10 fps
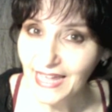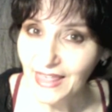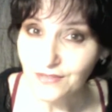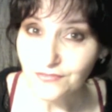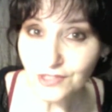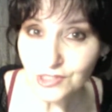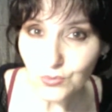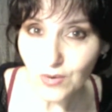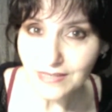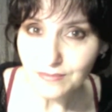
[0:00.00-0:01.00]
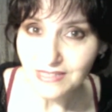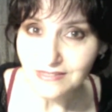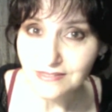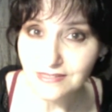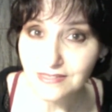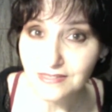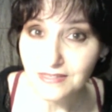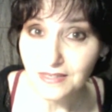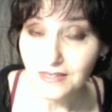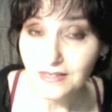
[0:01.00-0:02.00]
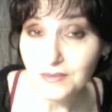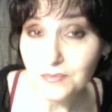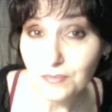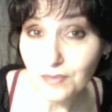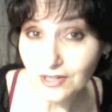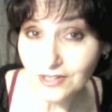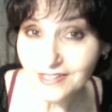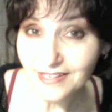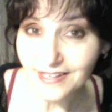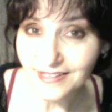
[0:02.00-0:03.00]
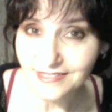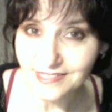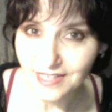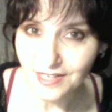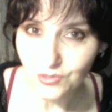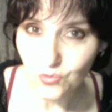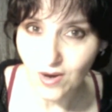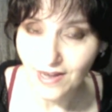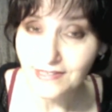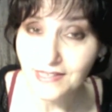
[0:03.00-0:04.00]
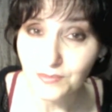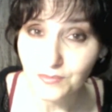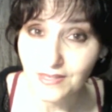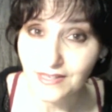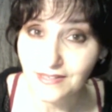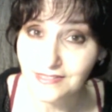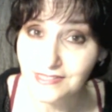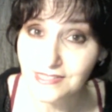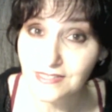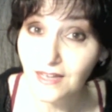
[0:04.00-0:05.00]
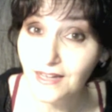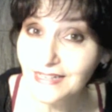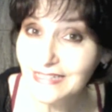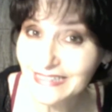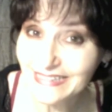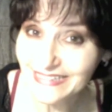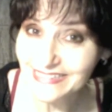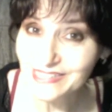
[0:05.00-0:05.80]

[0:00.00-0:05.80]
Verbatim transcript: The first one means milk and the second one means ugly.